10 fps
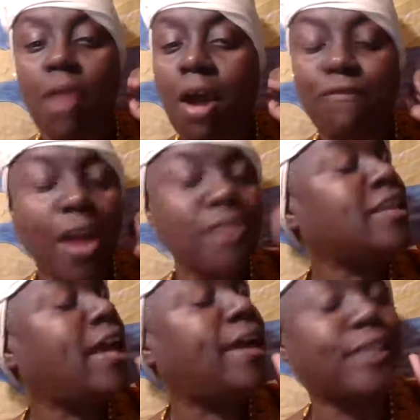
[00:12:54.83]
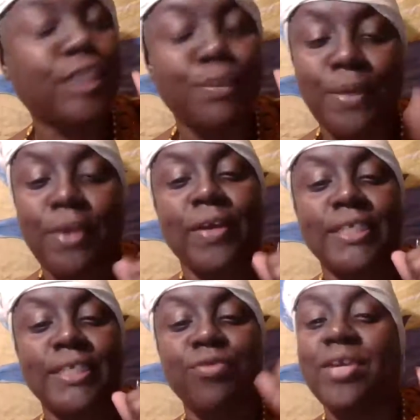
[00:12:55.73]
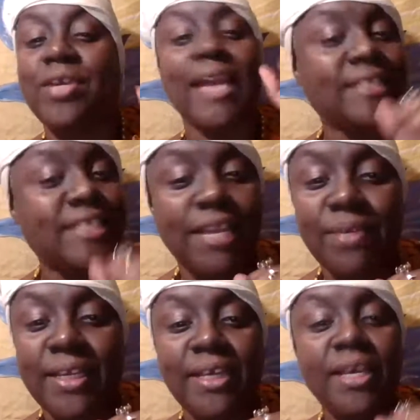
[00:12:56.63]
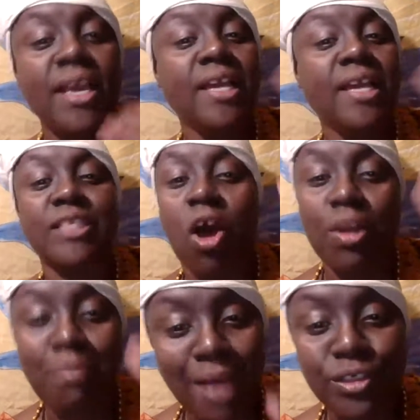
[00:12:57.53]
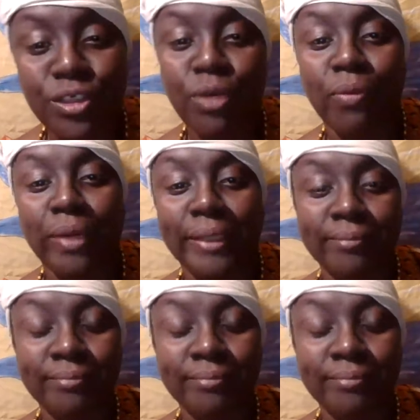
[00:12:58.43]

first-hand experience, creativity is all about the doing.